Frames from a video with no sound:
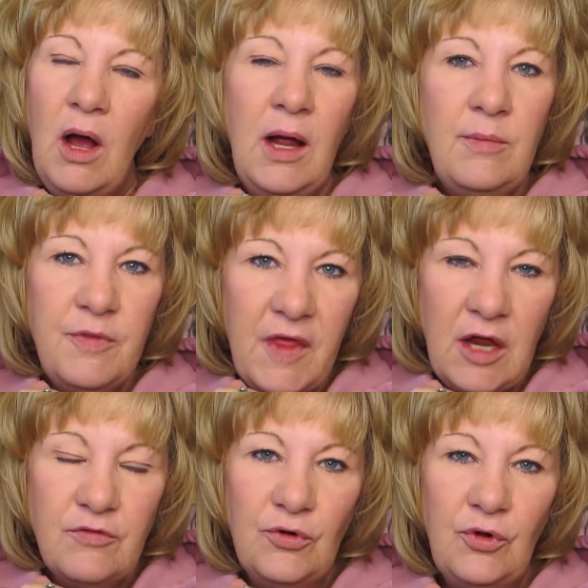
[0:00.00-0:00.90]
I'm
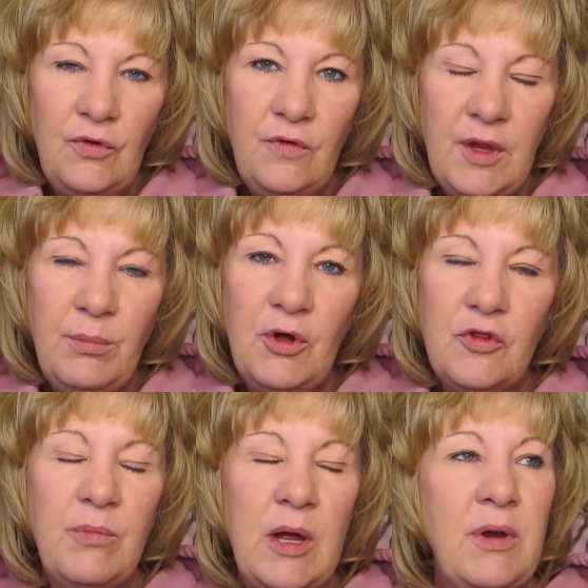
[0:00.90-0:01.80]
thankful that
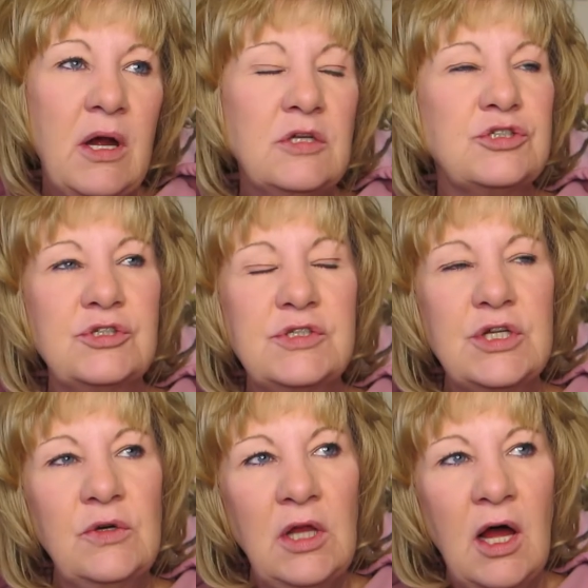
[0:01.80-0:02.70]
both my parents are
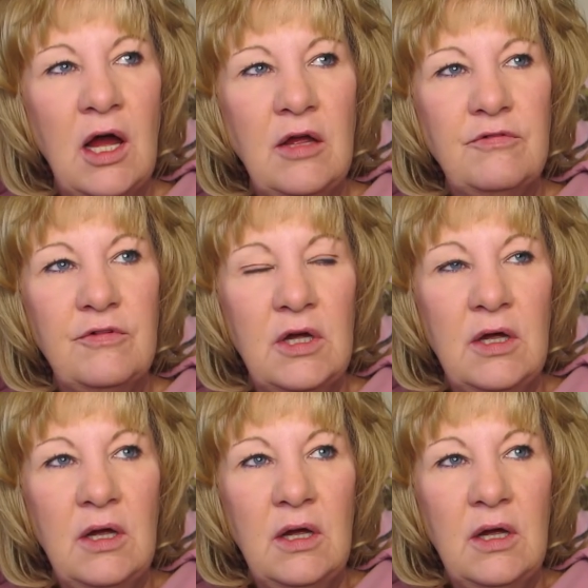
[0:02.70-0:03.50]
still alive.